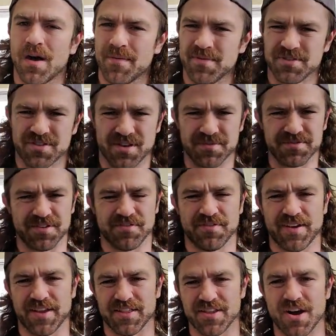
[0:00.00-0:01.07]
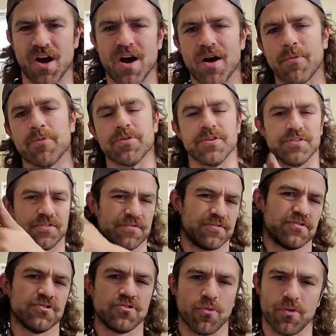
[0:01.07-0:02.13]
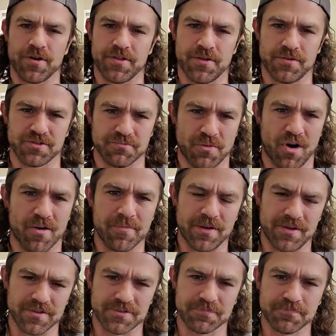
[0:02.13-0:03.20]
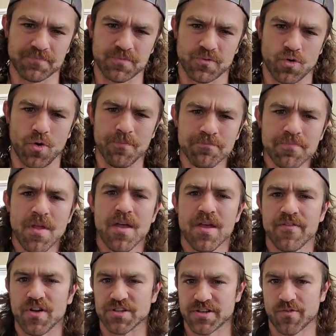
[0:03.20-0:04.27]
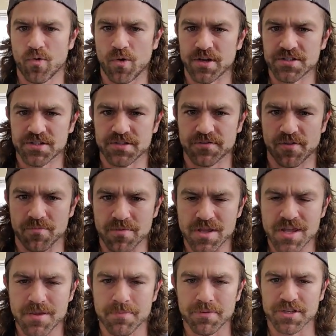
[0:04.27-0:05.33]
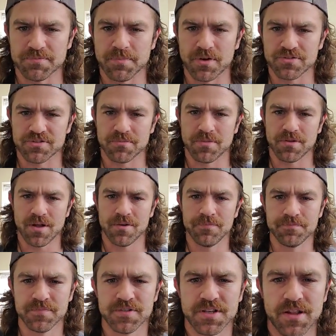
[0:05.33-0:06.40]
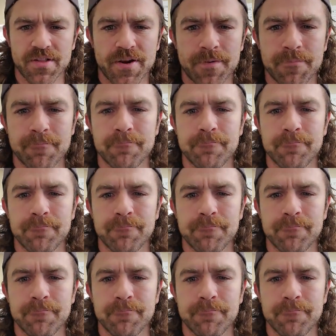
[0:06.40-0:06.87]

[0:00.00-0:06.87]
in terms of like the awkwardness of storing those barbells. Cool. If you guys have questions for me, please post them below. See you later.